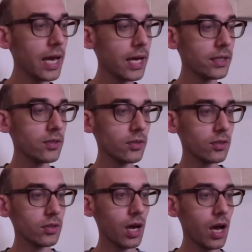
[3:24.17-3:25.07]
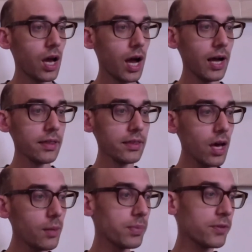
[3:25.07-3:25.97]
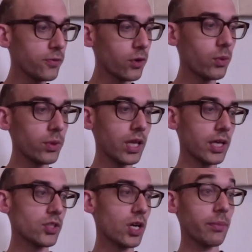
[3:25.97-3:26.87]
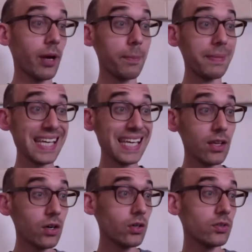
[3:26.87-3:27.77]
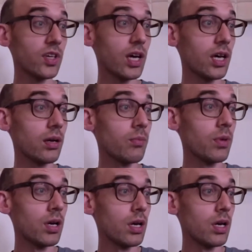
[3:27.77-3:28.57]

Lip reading: And I thought before we like talk about me the whole time,